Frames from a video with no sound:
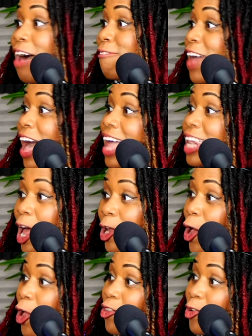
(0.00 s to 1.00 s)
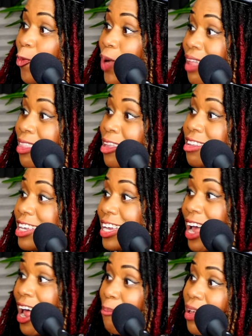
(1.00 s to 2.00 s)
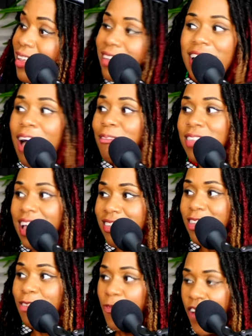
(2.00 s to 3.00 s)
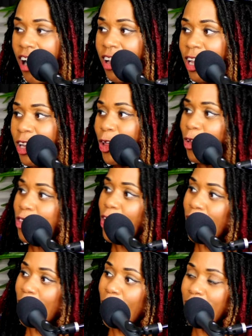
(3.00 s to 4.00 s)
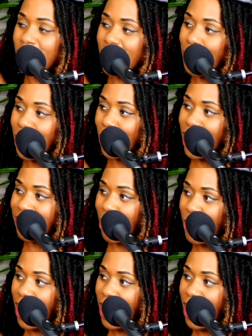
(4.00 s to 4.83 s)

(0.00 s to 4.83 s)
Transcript: I've got now. Those are the one the shit I've been because I've that's fairly new. So those are some of the ones I'm